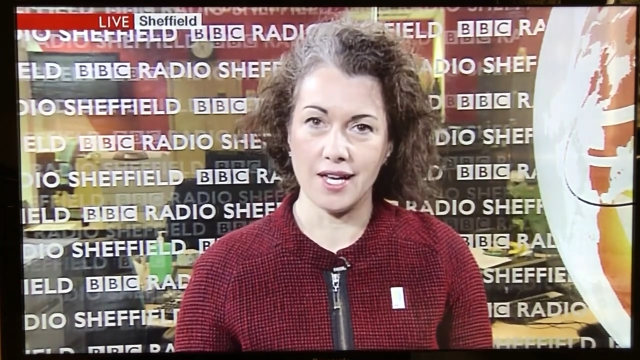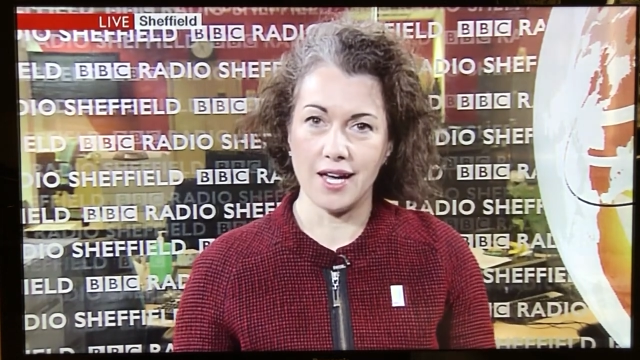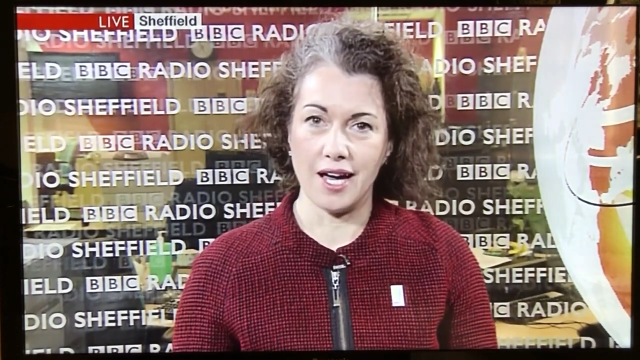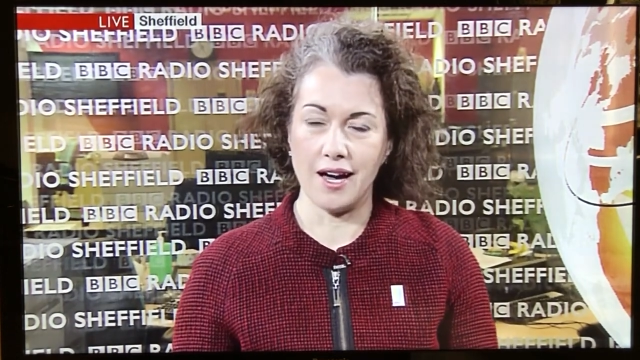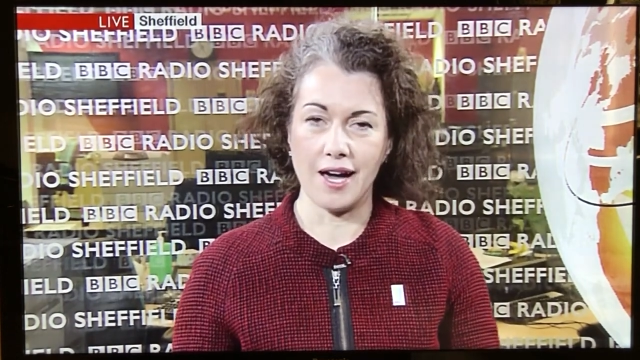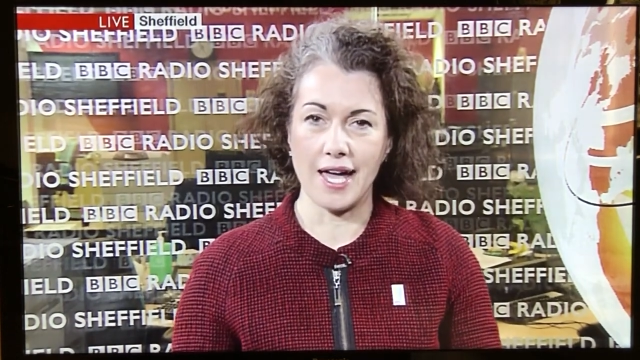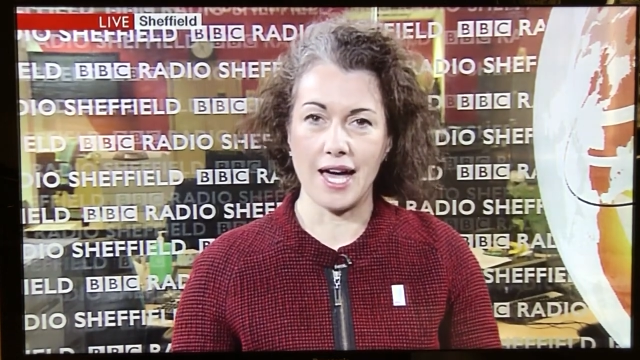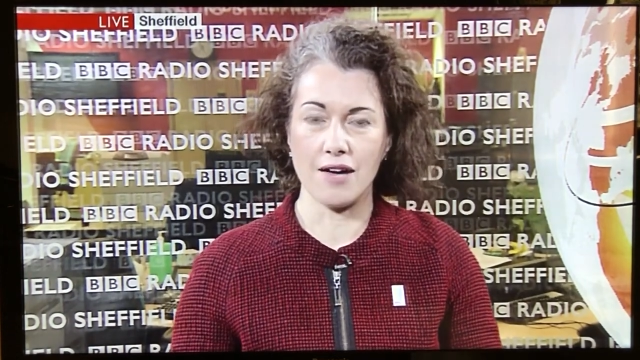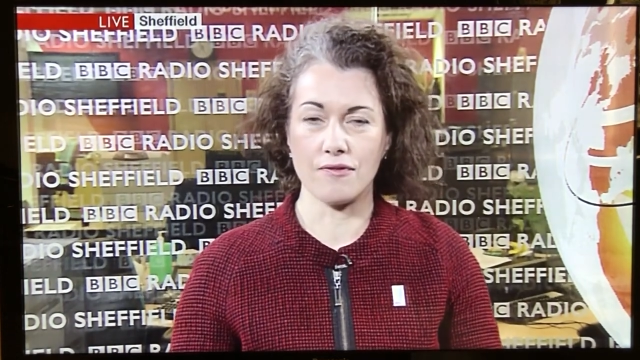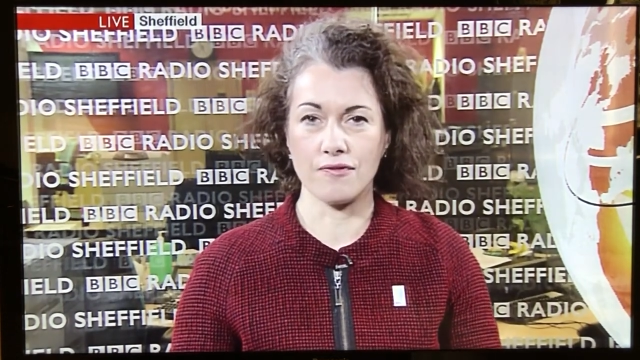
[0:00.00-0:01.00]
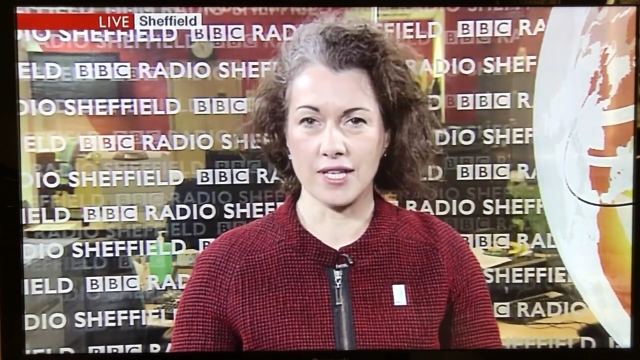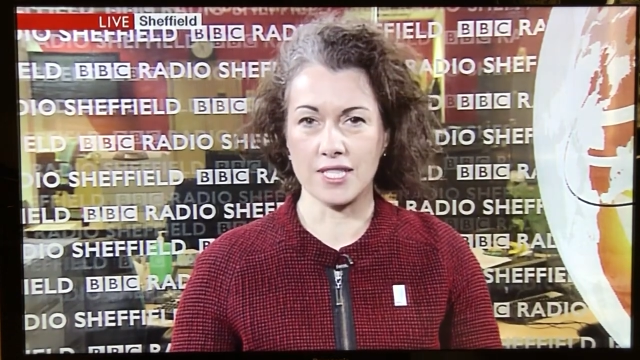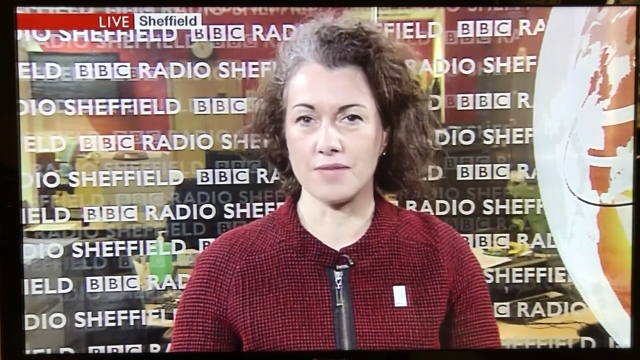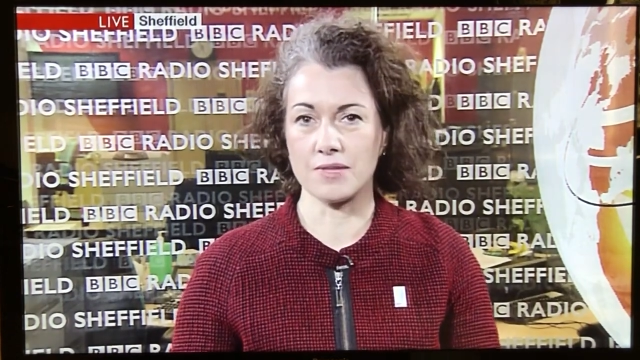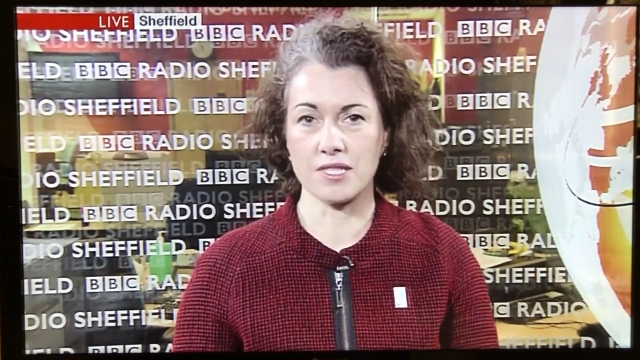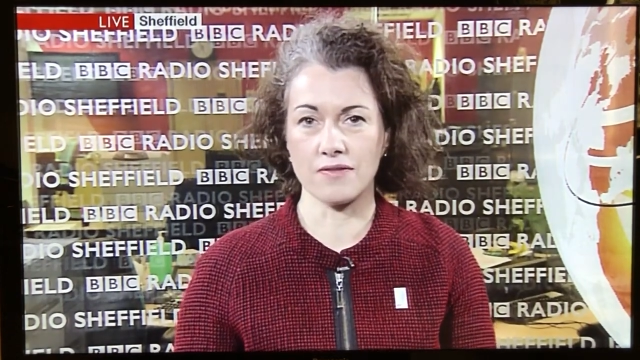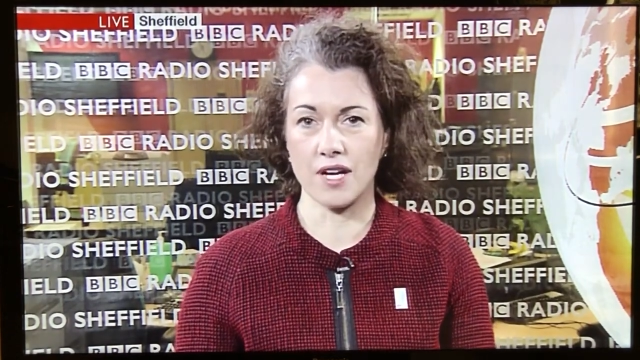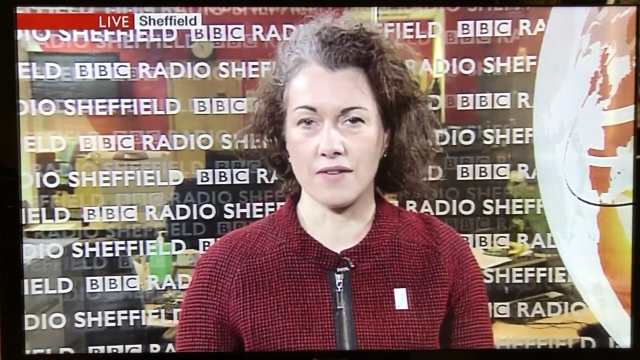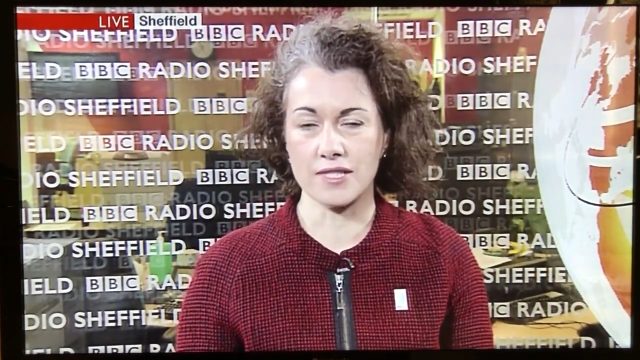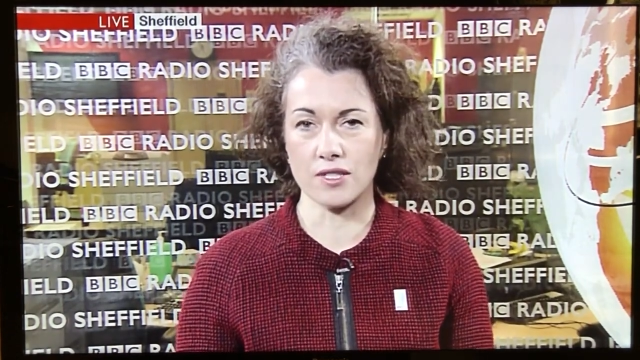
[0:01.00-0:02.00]
I have victims and
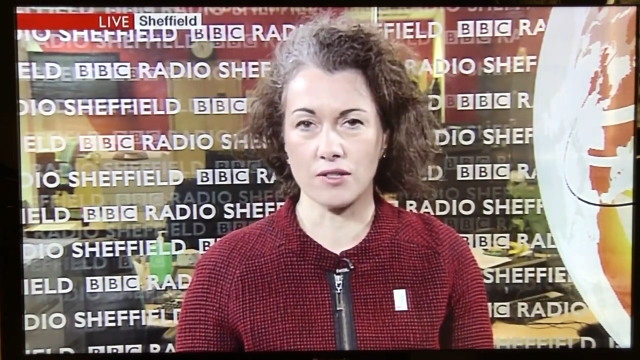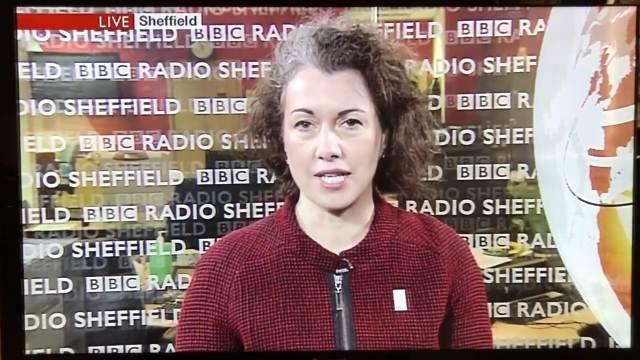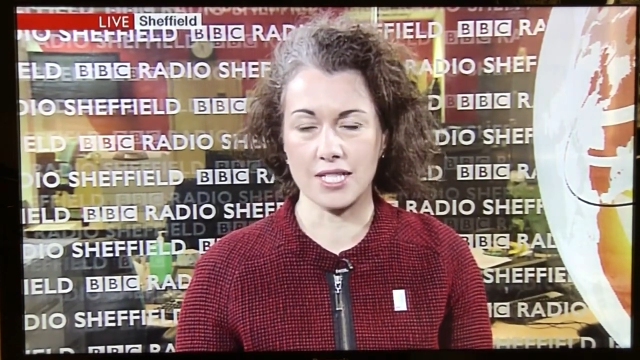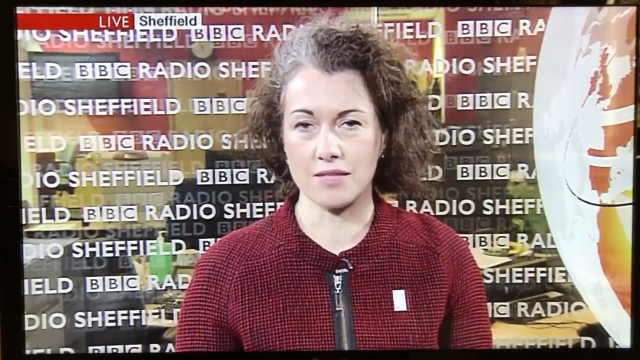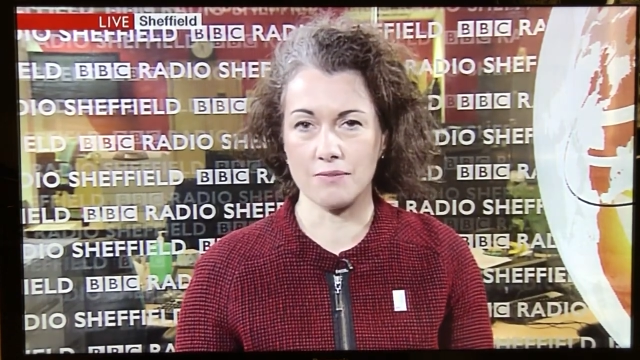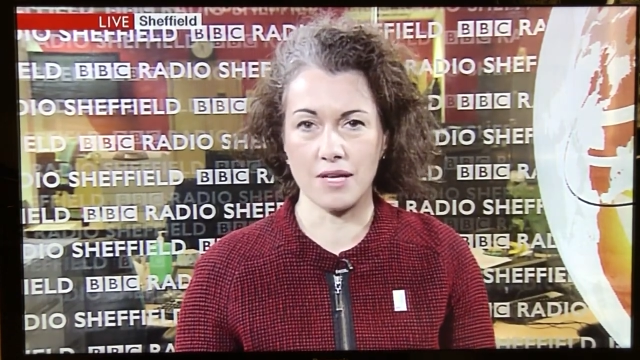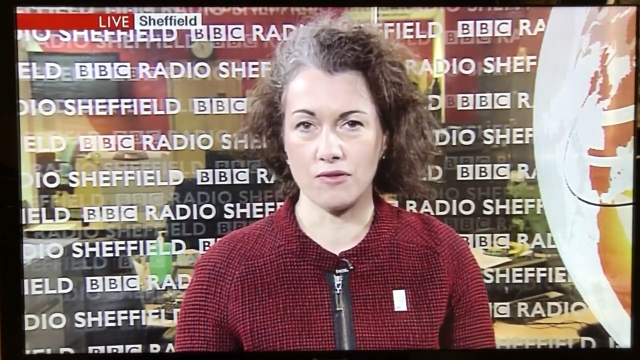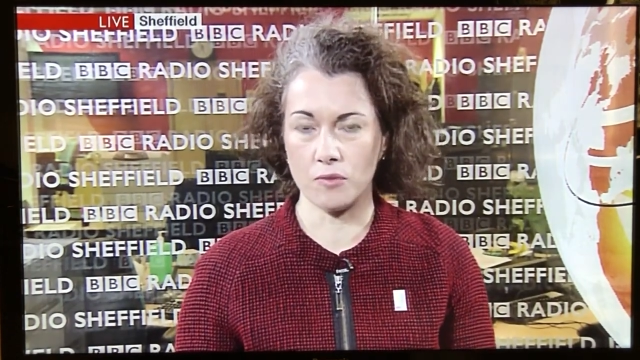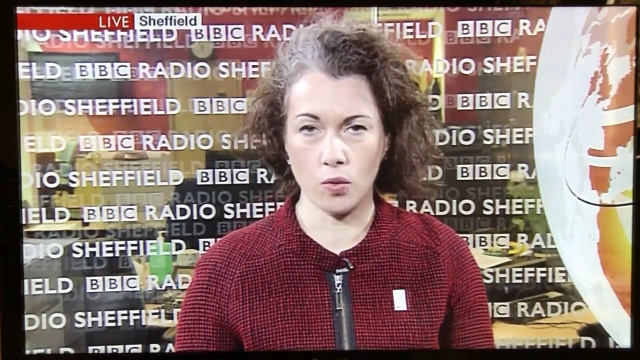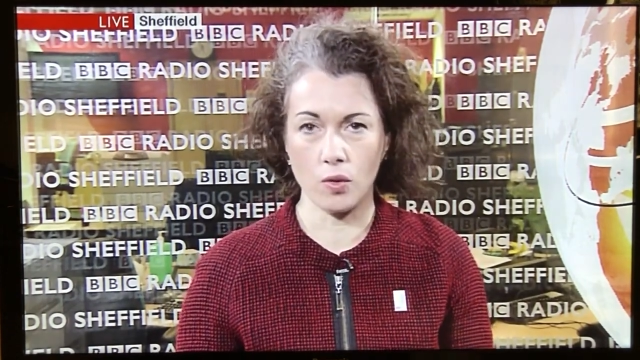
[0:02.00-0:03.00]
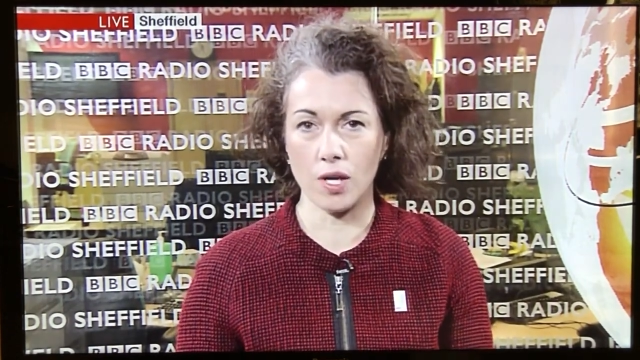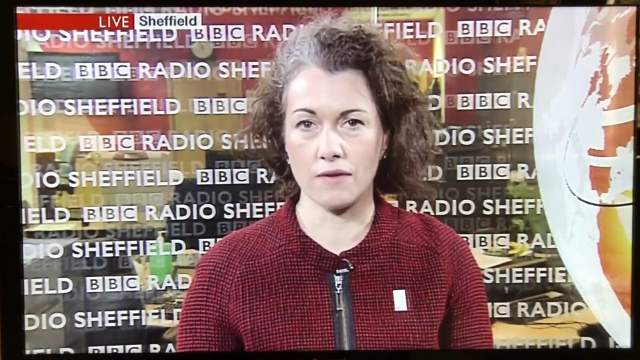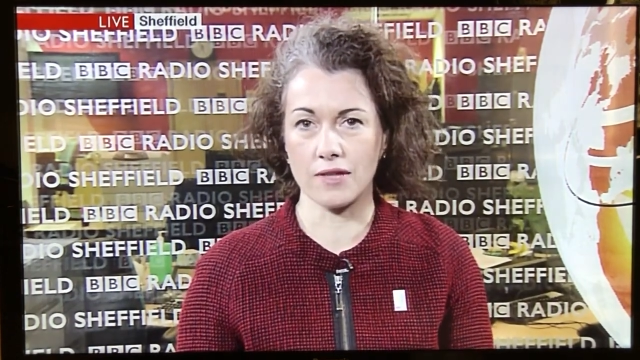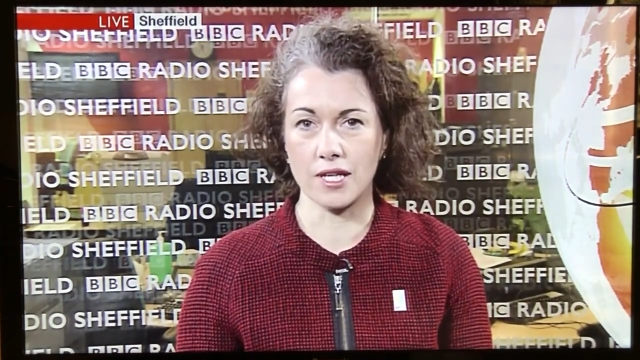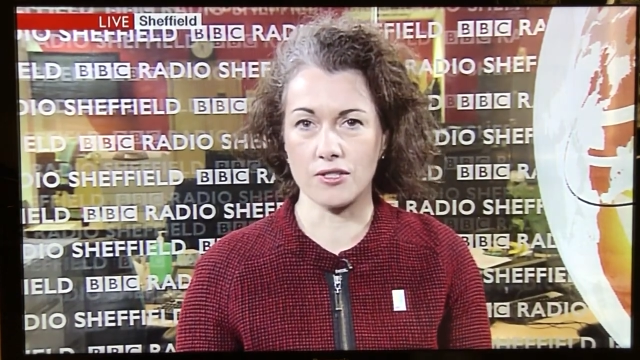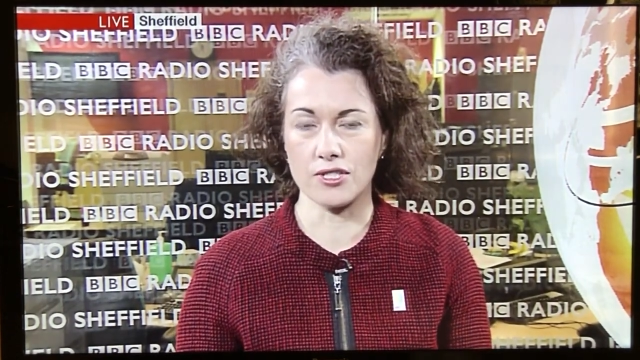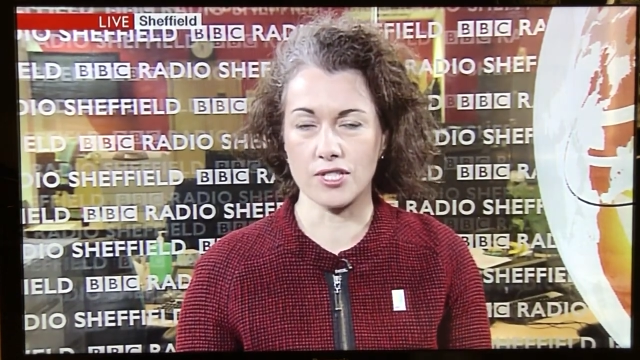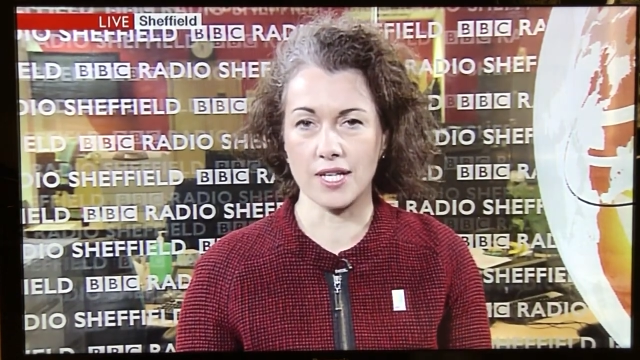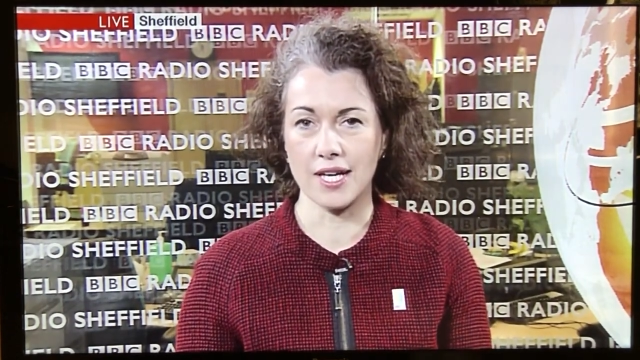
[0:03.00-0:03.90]
survivors contacting me from all over the country,